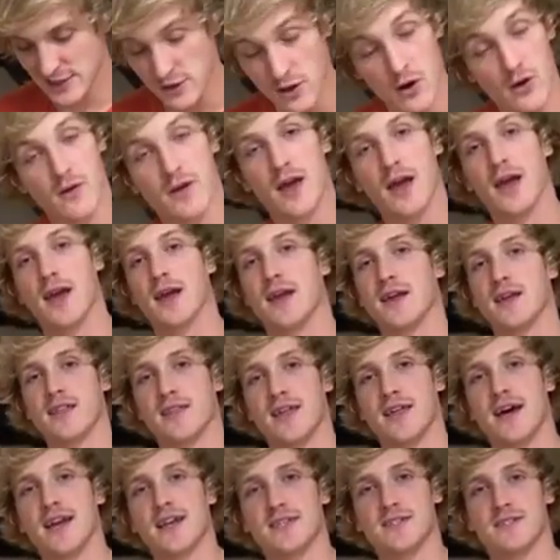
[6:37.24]
Low
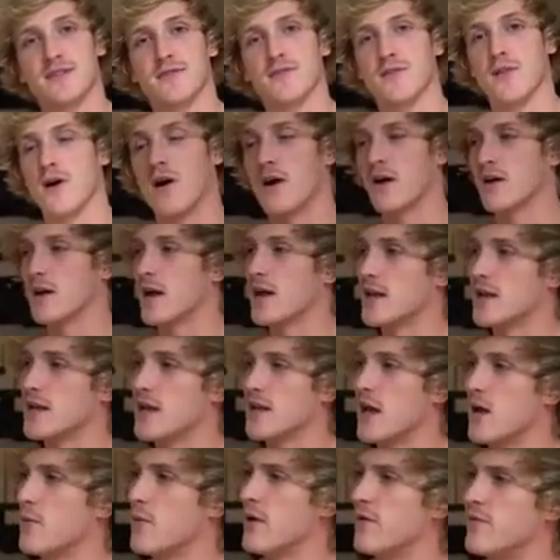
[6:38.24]
Gang, that is the vlog. I
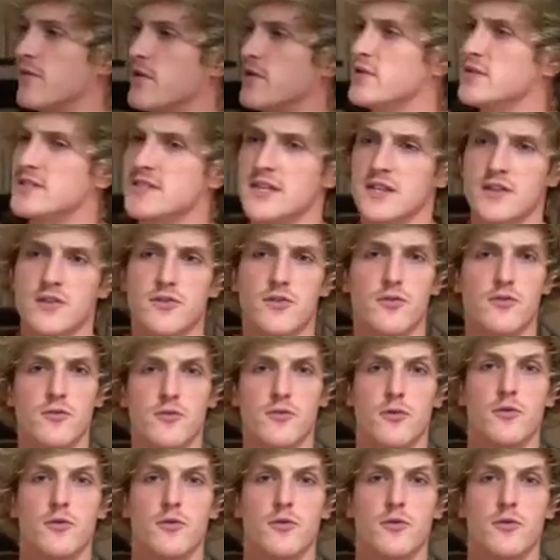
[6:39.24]
cannot wait for you to see the new